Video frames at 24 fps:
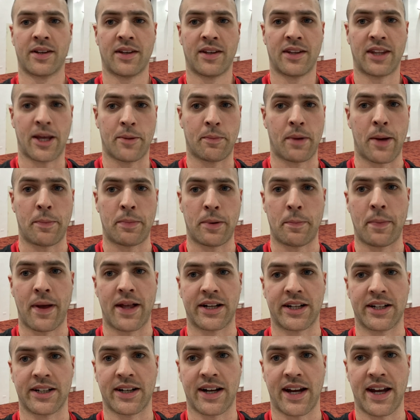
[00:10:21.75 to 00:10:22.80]
they might be
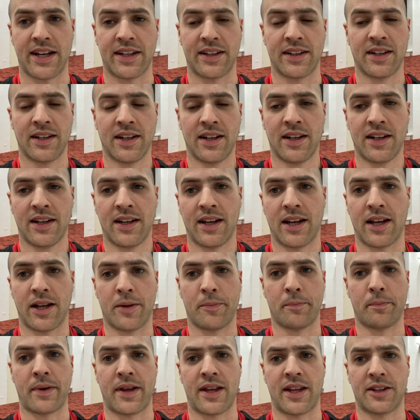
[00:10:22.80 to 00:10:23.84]
better right,
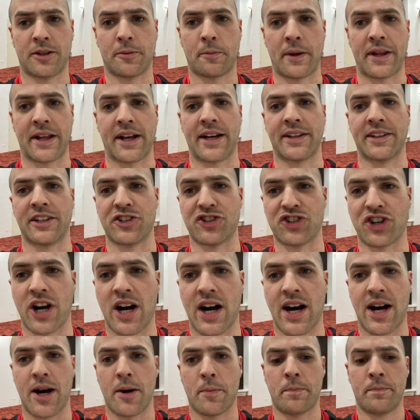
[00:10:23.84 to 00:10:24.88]
and depending on the
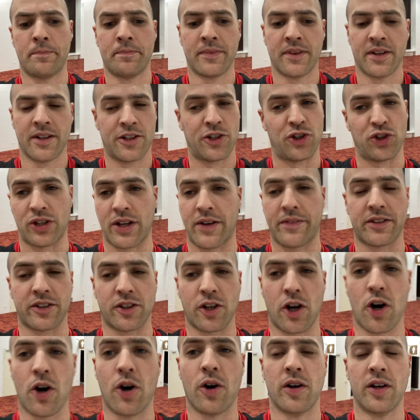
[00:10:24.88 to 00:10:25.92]
draw, you never
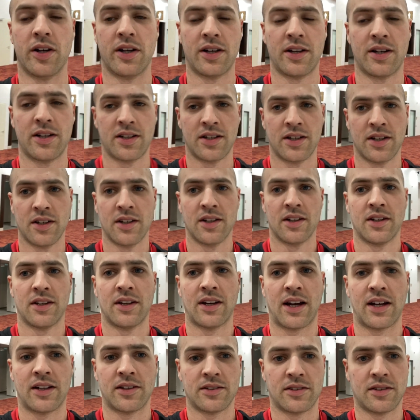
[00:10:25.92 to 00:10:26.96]
know.
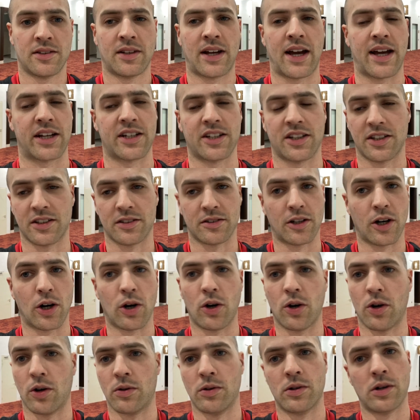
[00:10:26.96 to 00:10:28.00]
I could
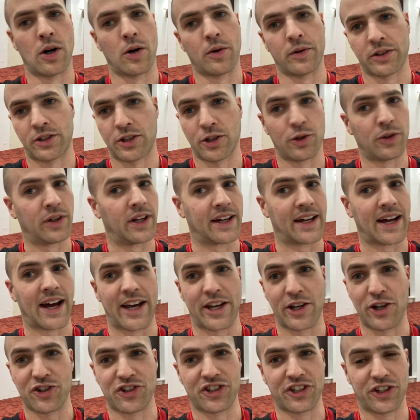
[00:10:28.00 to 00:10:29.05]
go 0-2 like I
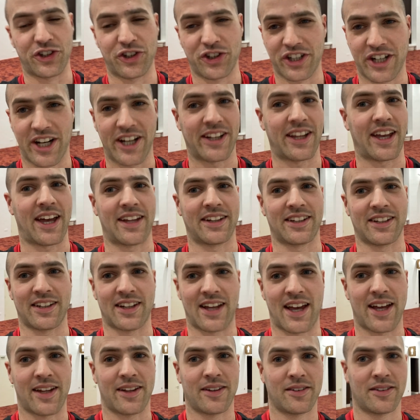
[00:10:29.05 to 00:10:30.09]
usually do right-handed
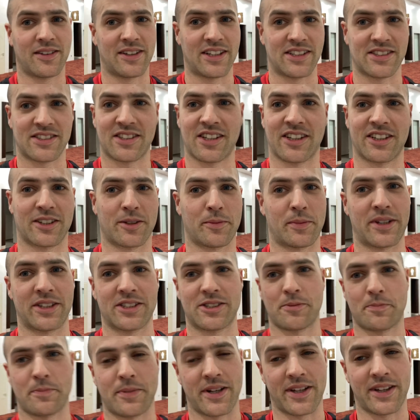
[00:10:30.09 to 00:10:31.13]
at these
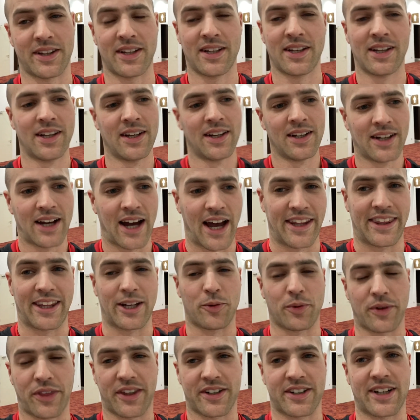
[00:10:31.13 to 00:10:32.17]
tournaments, but I
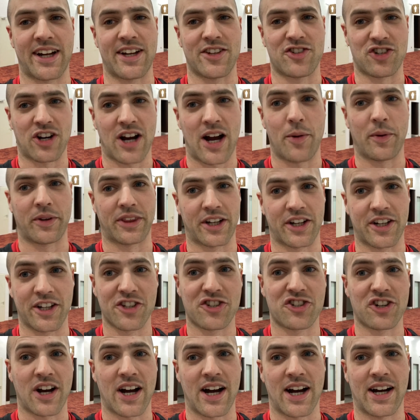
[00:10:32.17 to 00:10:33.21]
think with the right draw, with a
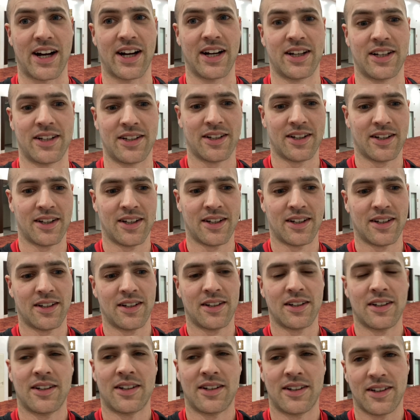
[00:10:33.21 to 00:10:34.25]
good draw,
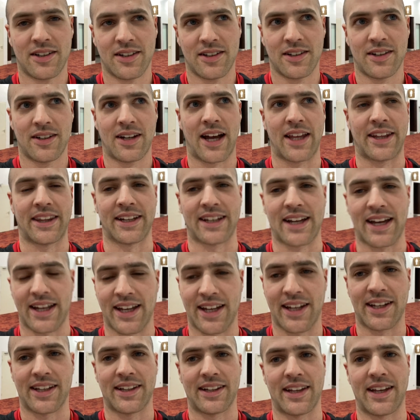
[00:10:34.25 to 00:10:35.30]
I think I
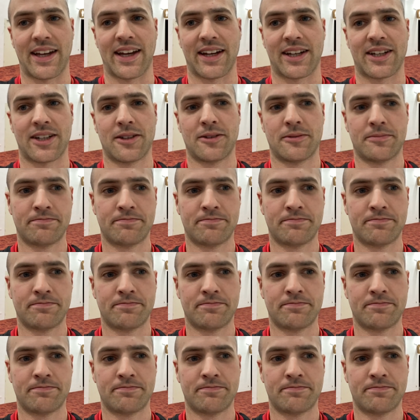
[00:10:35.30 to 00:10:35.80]
can get like